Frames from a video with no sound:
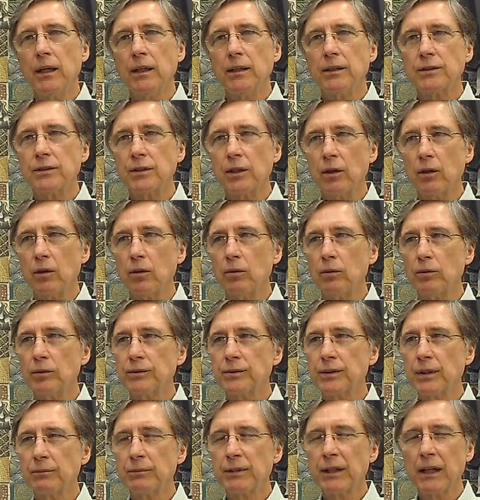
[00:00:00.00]
So
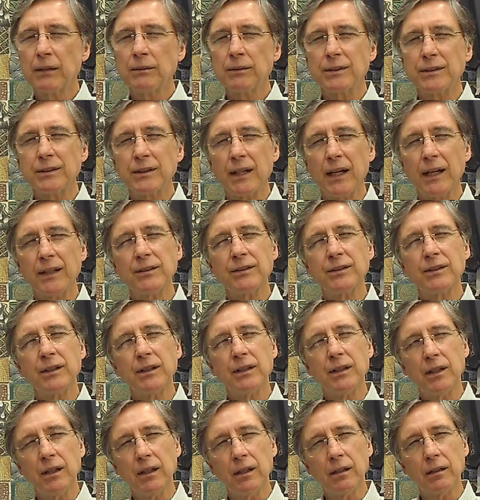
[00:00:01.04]
sometimes it's nice to
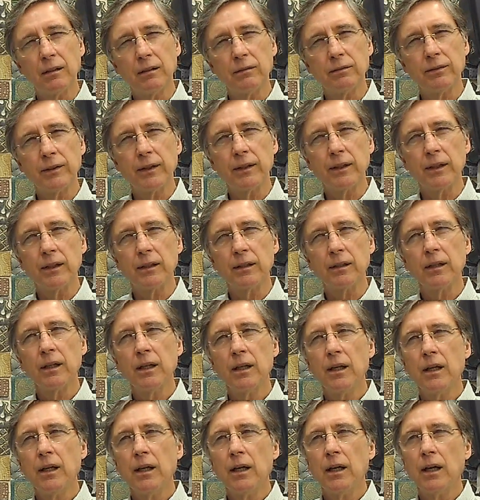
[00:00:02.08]
give, and then
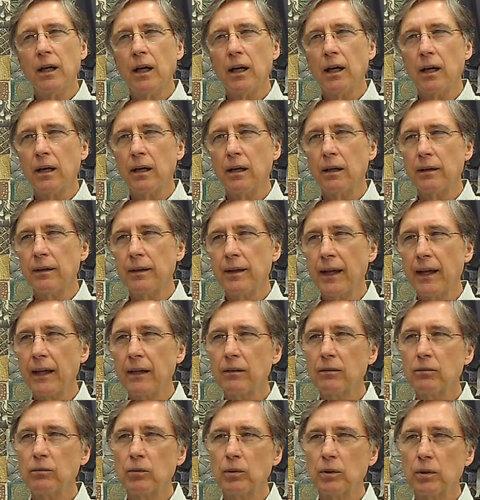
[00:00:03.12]

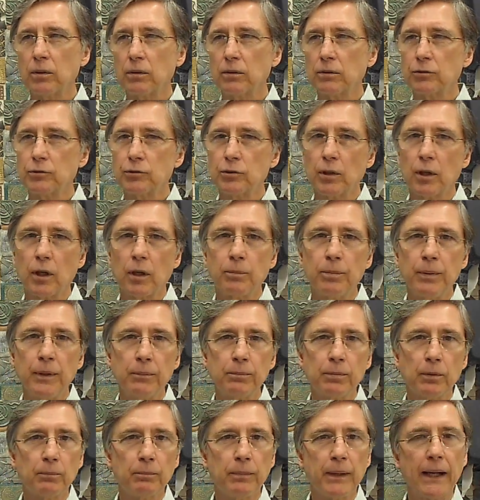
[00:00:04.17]
that will draw
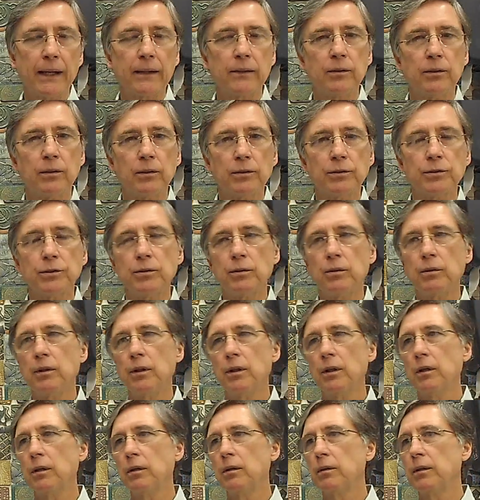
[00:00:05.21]
people back to your
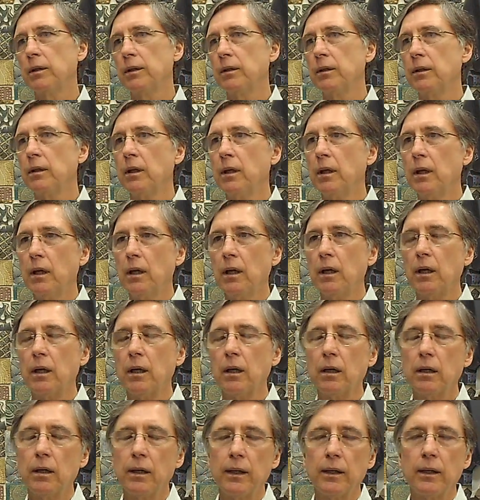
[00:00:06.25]
studio and
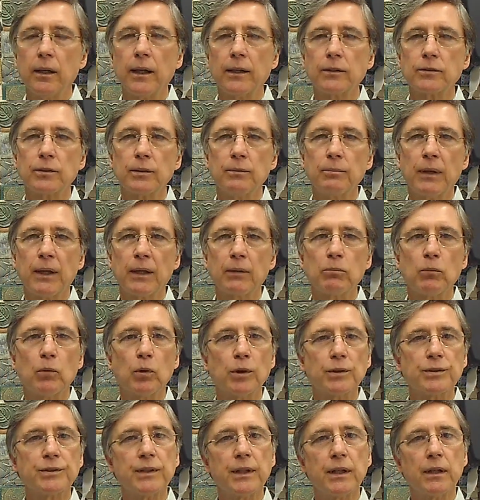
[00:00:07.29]
actually make
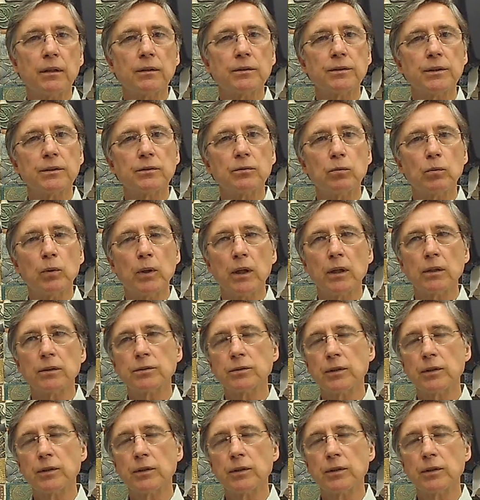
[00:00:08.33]
more sales as well.